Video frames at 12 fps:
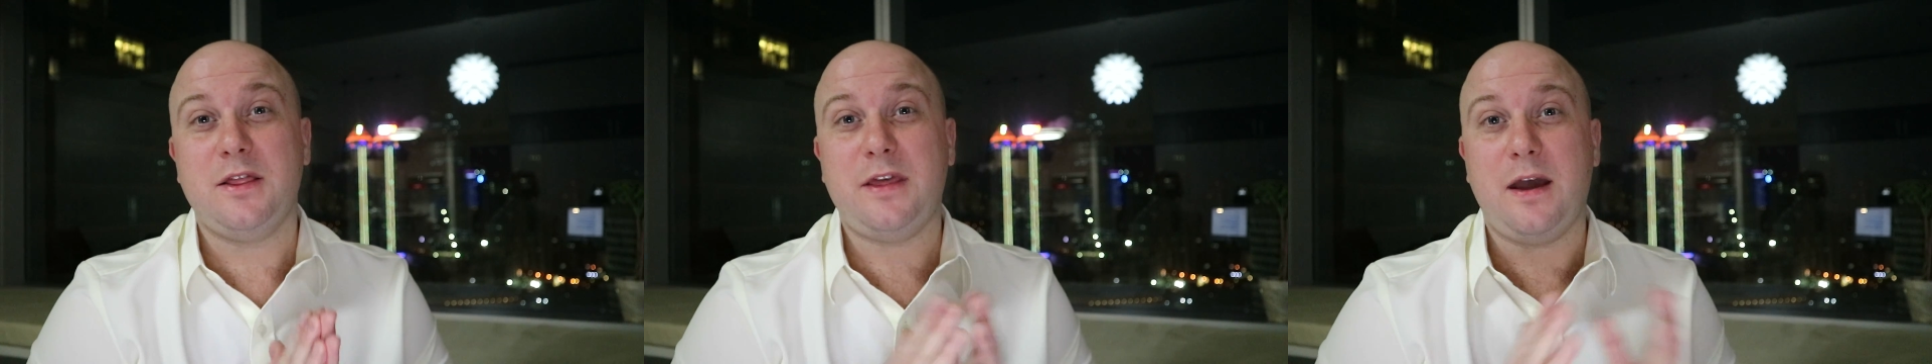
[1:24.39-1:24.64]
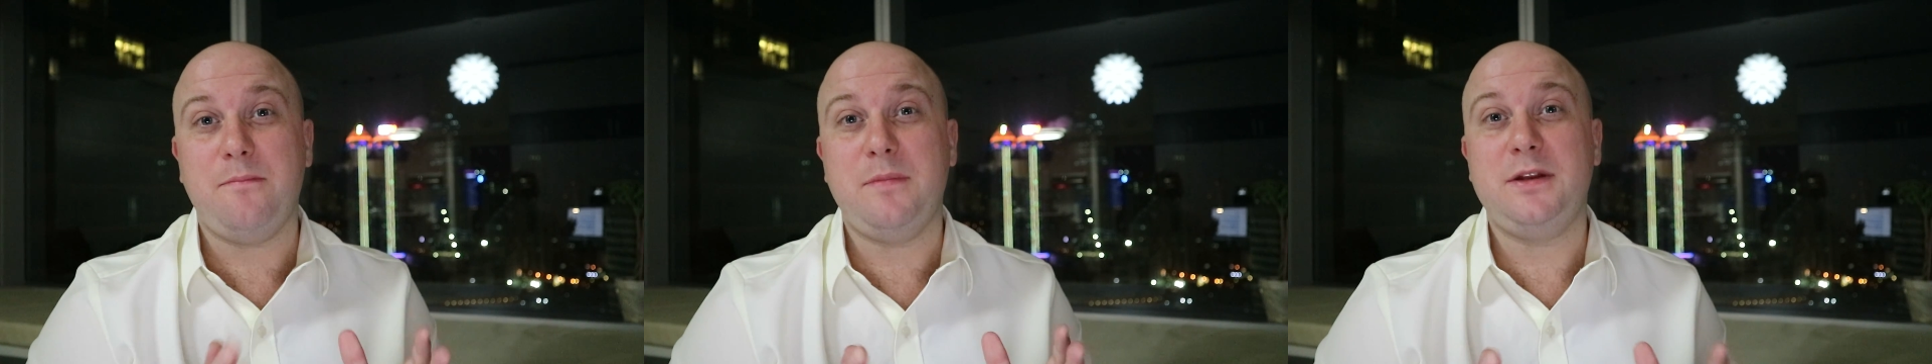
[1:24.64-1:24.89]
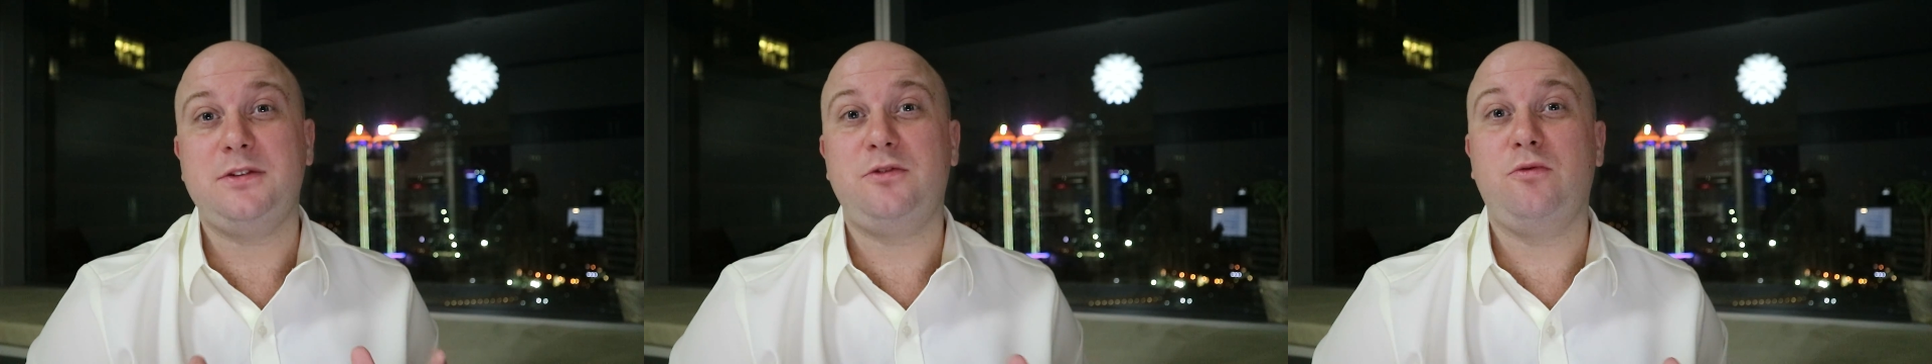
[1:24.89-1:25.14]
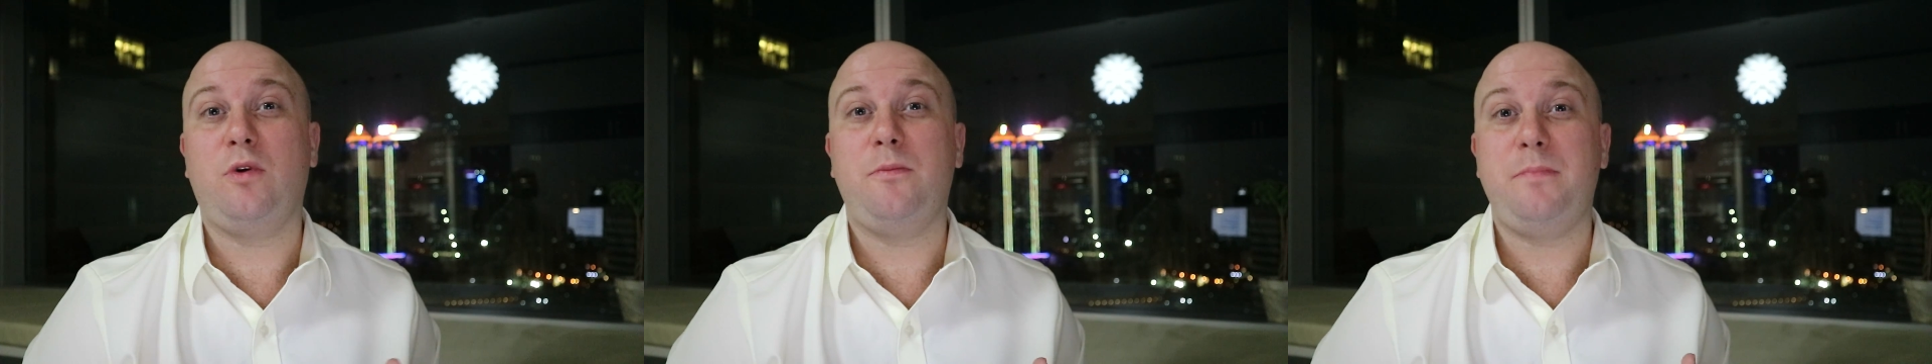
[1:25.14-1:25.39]
that means
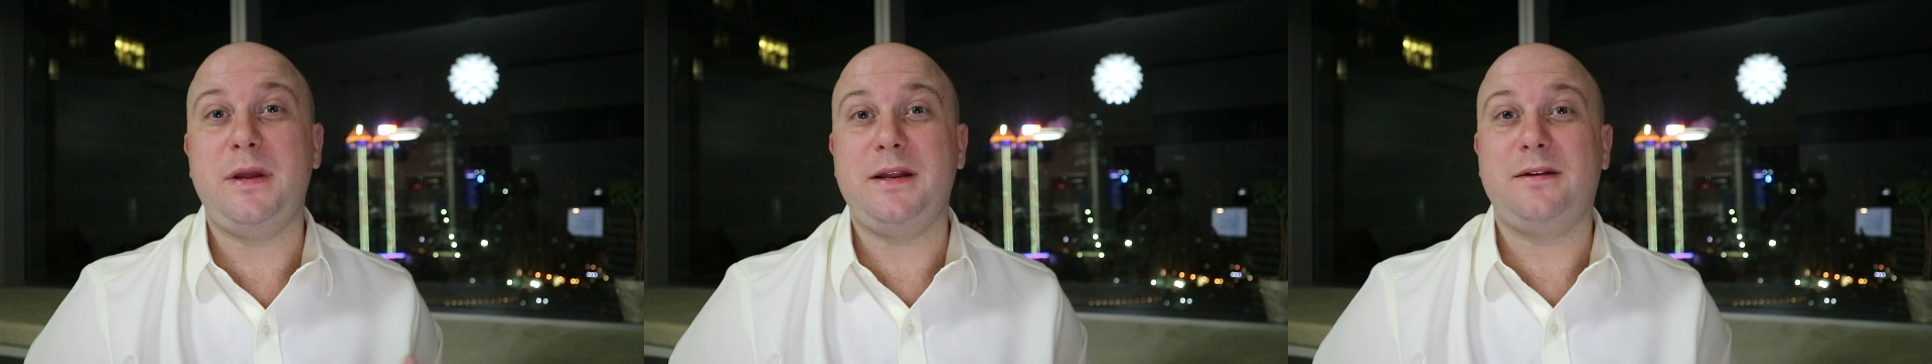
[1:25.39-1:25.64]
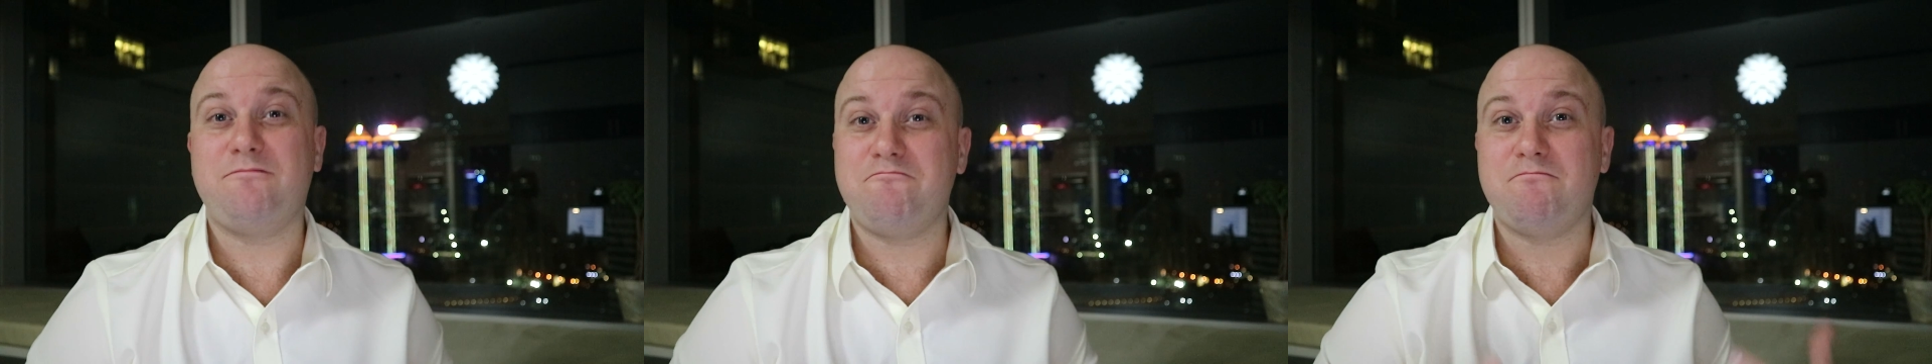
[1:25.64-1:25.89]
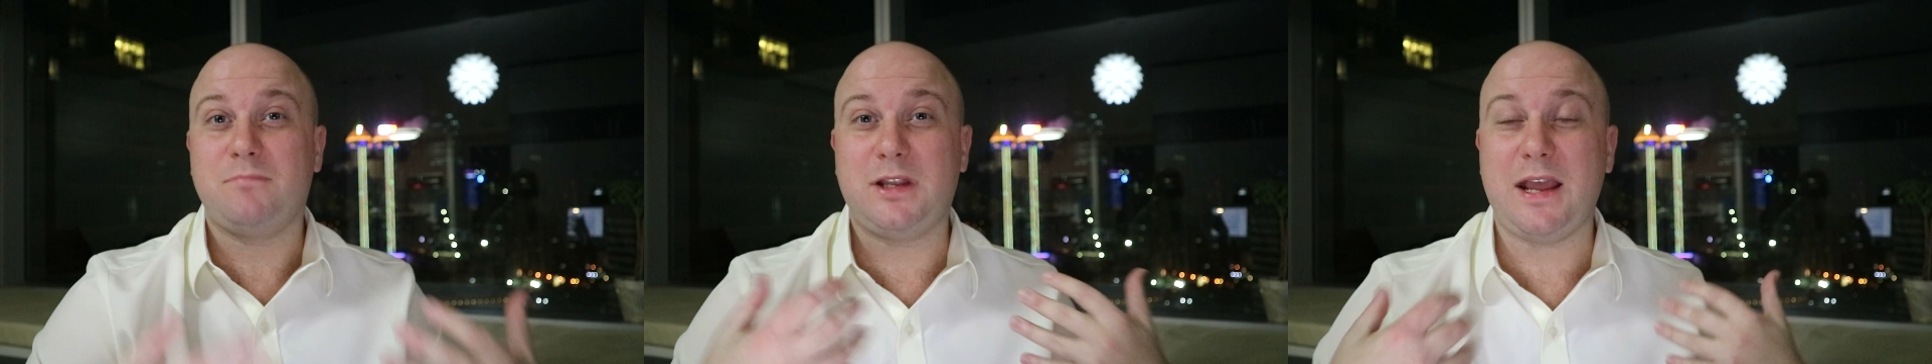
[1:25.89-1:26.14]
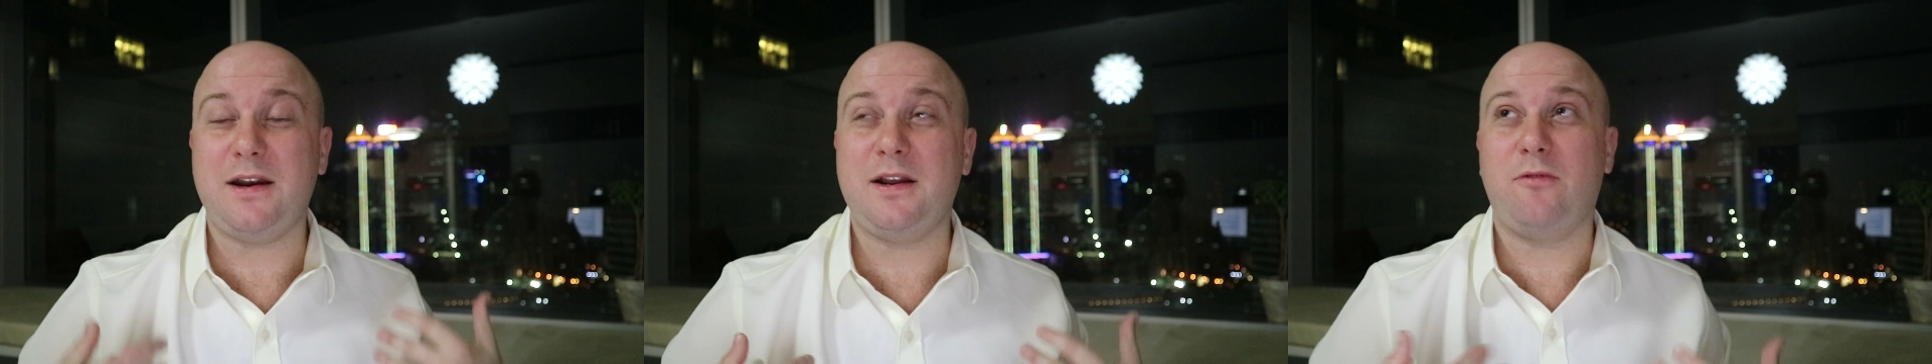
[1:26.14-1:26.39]
you would be
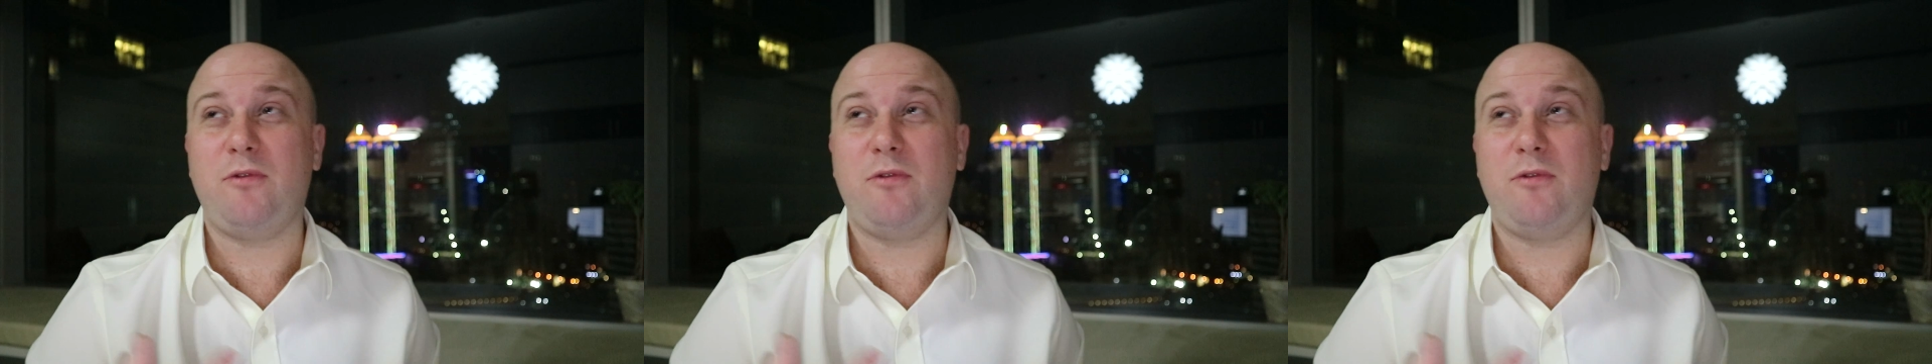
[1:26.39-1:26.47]
getting